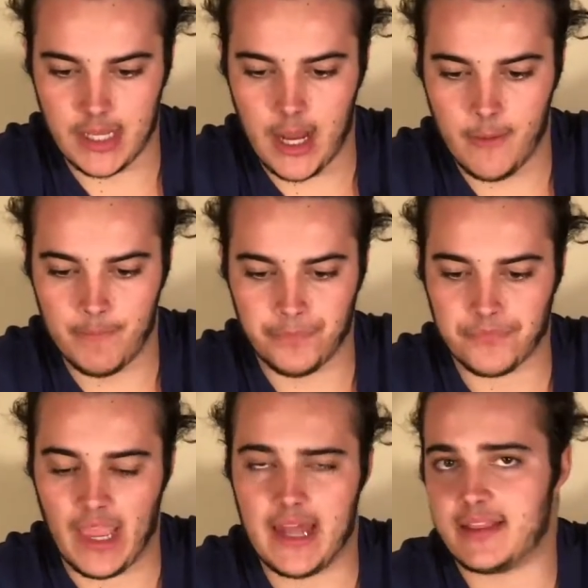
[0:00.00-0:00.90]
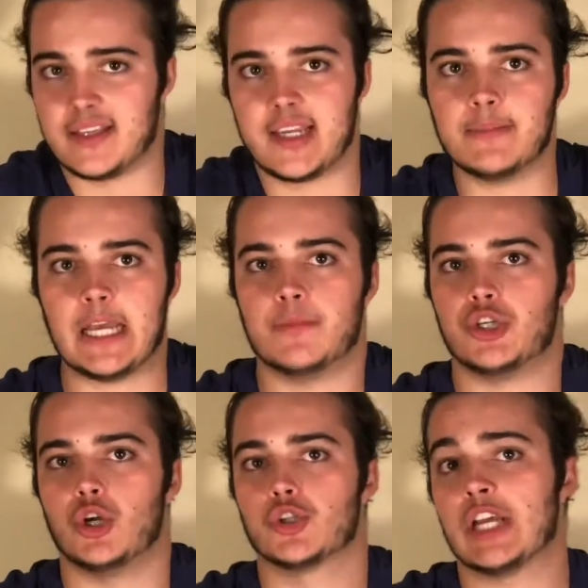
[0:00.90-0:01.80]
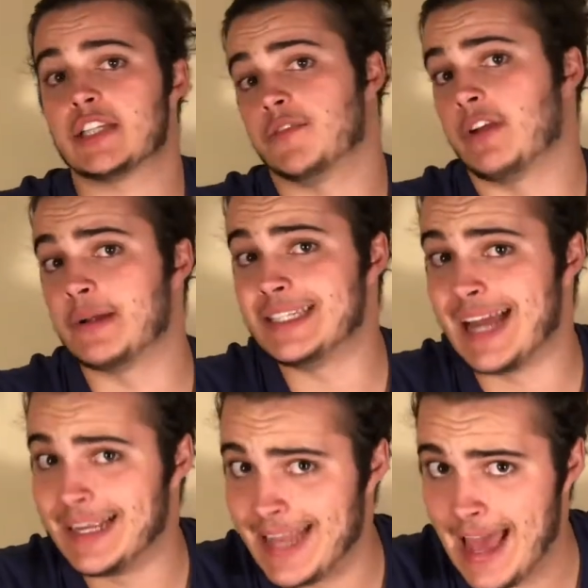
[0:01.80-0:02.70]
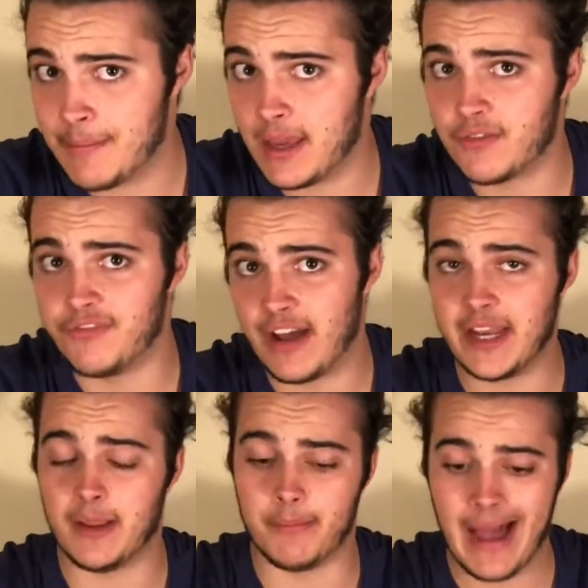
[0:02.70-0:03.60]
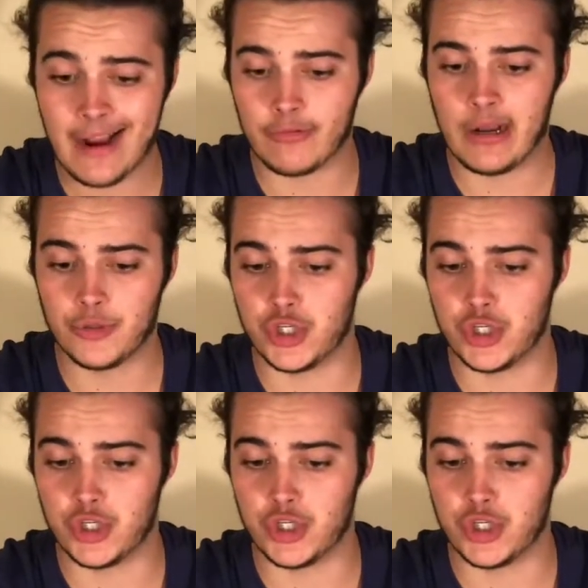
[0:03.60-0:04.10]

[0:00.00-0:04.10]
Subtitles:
And at the same time, she also has a very dynamic fighting background.